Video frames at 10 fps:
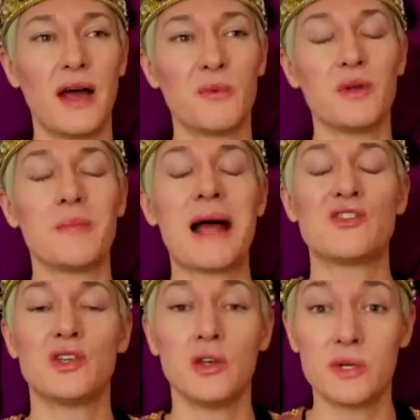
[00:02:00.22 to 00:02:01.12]
I would
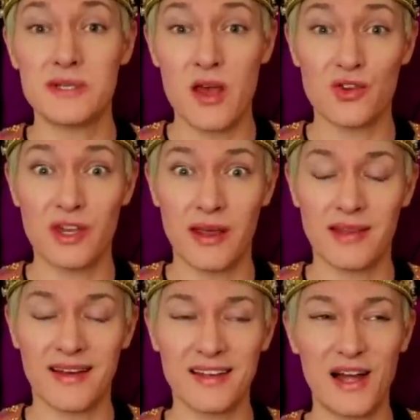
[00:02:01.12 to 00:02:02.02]
imagine you associate
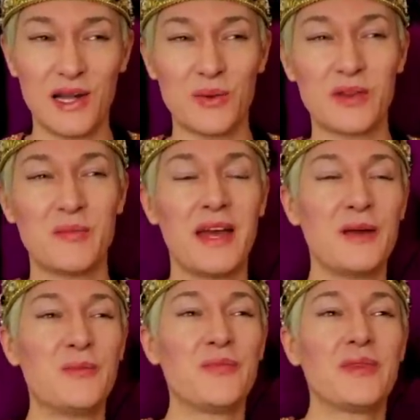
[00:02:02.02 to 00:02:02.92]
that colour with me.